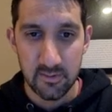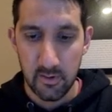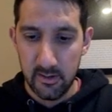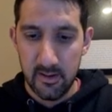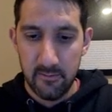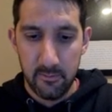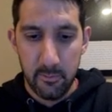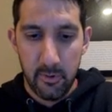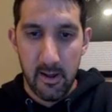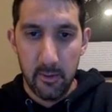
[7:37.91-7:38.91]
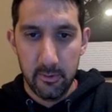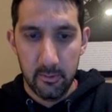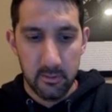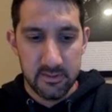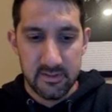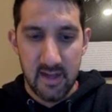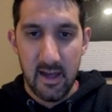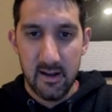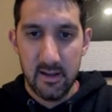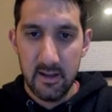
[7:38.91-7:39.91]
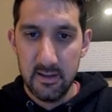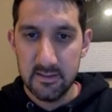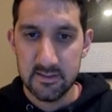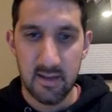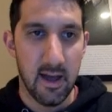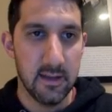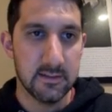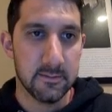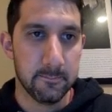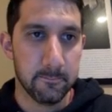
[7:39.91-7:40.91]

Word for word: so I can definitely print out the list dot size.